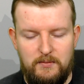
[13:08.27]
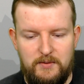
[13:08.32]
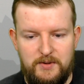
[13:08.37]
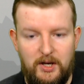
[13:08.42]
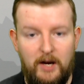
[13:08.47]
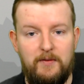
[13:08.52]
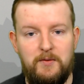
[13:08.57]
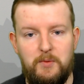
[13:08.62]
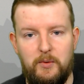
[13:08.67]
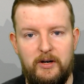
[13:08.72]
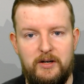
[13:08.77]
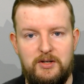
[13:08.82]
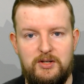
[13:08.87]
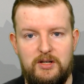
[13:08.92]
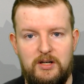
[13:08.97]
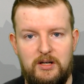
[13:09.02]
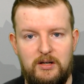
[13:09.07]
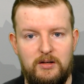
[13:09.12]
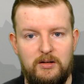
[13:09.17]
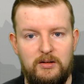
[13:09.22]
software
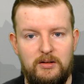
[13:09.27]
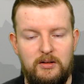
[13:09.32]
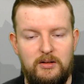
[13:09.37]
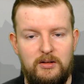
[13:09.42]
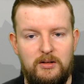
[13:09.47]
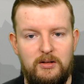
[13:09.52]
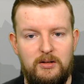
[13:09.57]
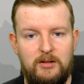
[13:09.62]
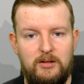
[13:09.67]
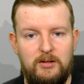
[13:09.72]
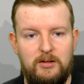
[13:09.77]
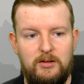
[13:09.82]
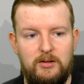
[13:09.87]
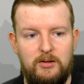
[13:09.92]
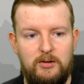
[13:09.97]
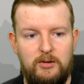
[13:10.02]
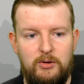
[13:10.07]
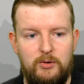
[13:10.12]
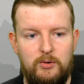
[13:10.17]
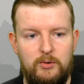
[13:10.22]
engineer
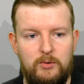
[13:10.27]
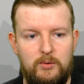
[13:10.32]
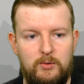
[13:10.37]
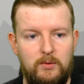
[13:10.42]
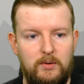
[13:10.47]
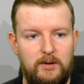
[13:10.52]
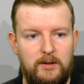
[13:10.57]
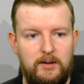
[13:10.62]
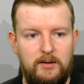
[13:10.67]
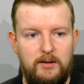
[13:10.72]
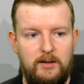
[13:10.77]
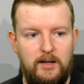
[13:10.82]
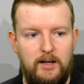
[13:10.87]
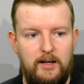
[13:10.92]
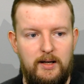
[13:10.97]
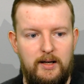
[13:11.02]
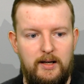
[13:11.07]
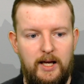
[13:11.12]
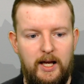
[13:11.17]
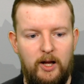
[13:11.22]
who
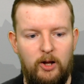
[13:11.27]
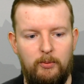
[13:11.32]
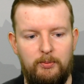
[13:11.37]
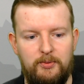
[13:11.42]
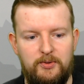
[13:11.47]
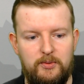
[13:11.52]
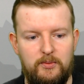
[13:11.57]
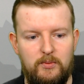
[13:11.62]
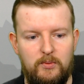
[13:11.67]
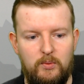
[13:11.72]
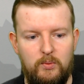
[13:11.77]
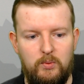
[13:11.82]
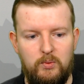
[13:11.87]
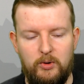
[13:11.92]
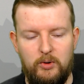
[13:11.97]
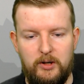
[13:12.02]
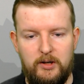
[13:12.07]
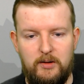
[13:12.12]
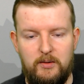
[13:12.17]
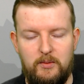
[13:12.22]
helped
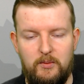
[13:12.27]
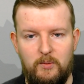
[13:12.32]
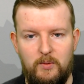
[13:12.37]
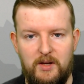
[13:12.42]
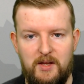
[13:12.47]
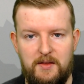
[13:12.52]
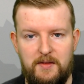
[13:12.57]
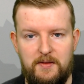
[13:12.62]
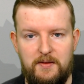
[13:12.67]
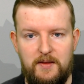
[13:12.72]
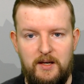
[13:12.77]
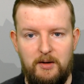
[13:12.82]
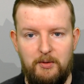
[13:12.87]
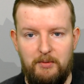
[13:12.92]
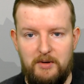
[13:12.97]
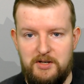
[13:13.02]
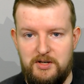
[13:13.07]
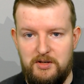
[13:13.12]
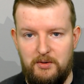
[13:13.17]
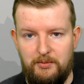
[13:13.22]
work with the
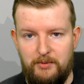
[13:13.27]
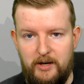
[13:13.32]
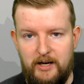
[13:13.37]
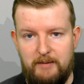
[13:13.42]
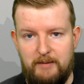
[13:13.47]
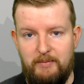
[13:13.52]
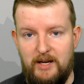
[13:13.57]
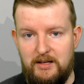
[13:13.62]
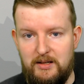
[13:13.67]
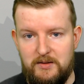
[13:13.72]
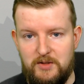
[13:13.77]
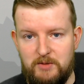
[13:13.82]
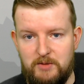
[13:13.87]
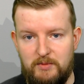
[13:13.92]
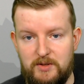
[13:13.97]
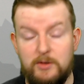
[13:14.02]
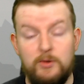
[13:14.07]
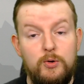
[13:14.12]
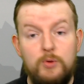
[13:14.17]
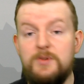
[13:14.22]
original Rock Band
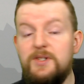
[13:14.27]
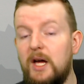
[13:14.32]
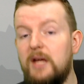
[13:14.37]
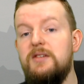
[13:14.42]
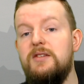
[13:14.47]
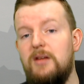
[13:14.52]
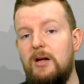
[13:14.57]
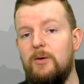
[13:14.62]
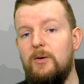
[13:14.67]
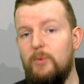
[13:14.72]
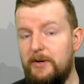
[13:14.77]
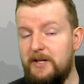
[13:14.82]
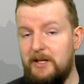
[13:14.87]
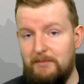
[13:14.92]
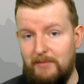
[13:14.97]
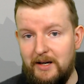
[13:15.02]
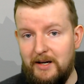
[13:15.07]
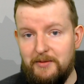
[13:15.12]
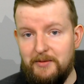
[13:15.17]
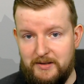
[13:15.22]
instruments, who does not work
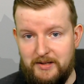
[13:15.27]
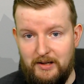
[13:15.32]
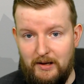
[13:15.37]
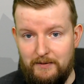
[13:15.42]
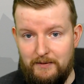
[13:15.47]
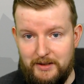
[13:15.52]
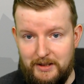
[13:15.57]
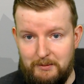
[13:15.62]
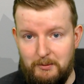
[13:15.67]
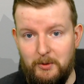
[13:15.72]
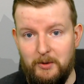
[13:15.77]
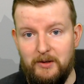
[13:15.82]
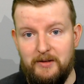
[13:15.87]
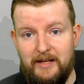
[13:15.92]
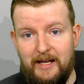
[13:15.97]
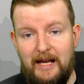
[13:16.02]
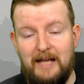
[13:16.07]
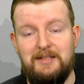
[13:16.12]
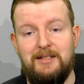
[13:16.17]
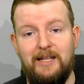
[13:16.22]
at Microsoft anymore.
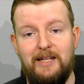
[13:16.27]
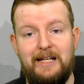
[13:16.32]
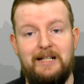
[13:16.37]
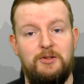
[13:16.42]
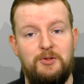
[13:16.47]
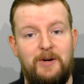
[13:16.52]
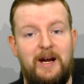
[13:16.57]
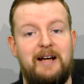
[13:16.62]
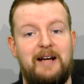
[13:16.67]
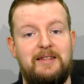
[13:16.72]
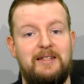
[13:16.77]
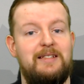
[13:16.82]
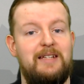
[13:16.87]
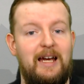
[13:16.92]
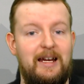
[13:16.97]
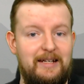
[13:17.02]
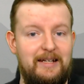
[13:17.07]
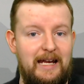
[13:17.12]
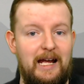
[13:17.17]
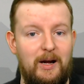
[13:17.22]
They had to like track this
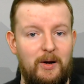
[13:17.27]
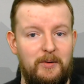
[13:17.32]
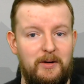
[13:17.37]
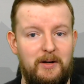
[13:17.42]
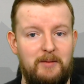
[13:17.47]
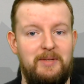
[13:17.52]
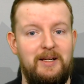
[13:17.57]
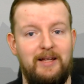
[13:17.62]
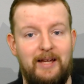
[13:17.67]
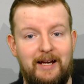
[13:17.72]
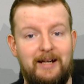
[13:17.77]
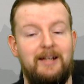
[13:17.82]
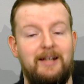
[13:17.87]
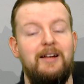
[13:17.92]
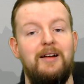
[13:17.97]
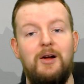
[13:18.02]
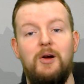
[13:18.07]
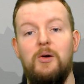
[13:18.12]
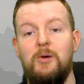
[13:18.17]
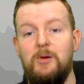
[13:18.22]
guy down and be like,
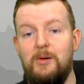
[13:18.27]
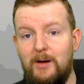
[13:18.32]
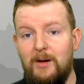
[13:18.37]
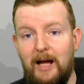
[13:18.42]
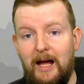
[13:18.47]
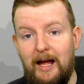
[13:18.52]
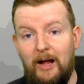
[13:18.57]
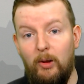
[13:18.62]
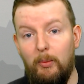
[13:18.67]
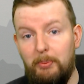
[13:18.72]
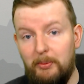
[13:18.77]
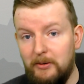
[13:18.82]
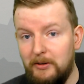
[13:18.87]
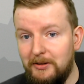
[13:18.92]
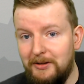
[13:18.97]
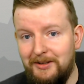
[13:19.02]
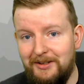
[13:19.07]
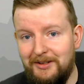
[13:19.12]
help.